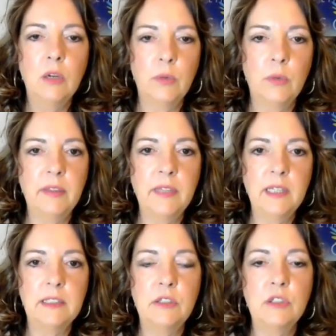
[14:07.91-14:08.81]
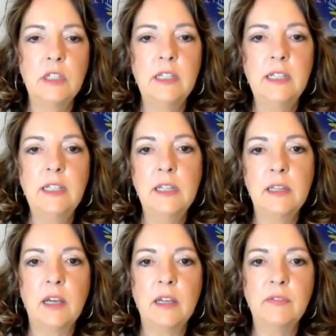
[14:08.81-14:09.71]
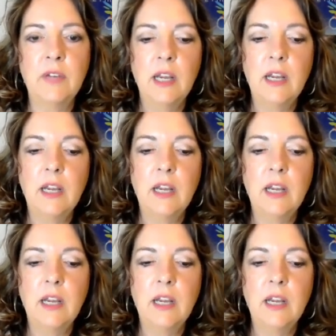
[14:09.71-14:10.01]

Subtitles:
with the things that you're going to need in life.